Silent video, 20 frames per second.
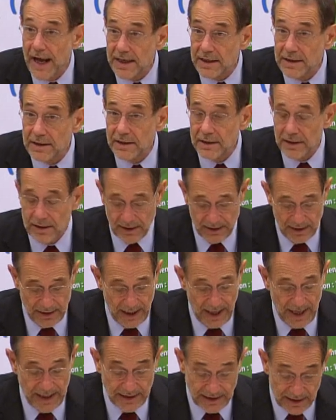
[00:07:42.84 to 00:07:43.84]

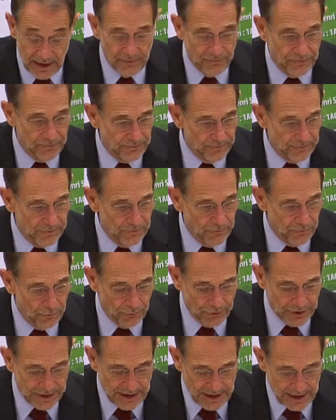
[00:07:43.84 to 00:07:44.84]

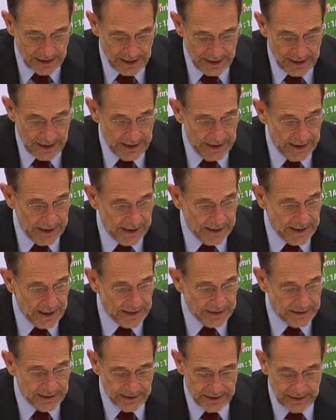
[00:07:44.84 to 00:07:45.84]
1814 and
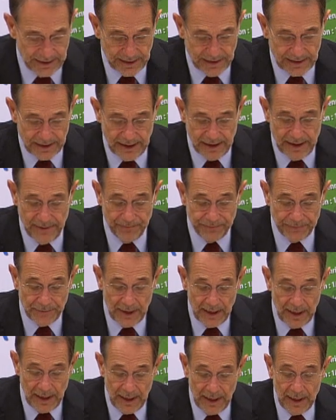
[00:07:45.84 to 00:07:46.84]
1816,
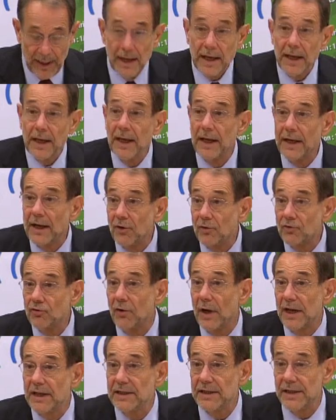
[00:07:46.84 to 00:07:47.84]
and
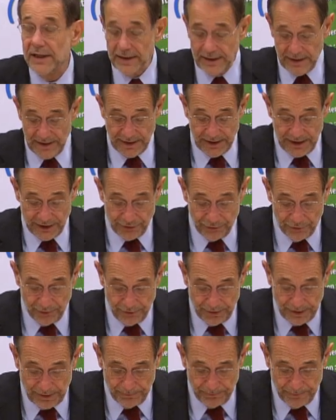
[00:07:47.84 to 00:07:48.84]
also assist in
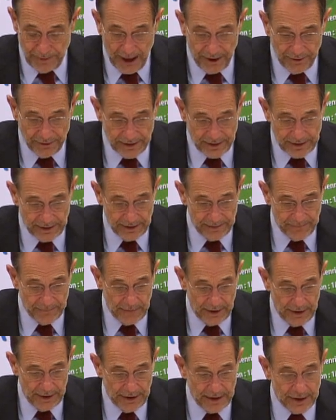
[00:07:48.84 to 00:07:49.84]
deterring piracy
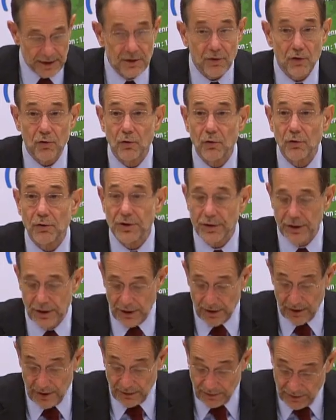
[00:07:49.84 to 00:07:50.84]
and escort,
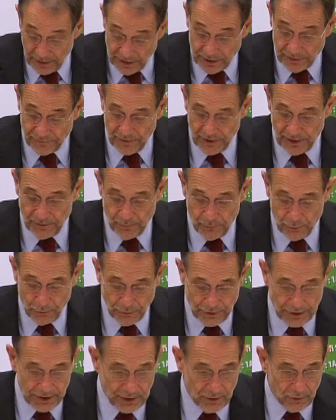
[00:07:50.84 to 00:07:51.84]
this is very
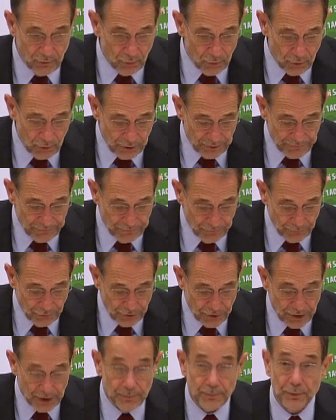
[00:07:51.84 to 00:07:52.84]
important, World
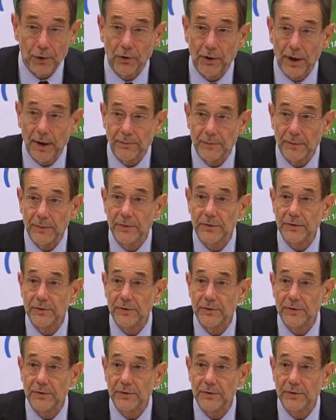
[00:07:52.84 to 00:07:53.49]
Food Programme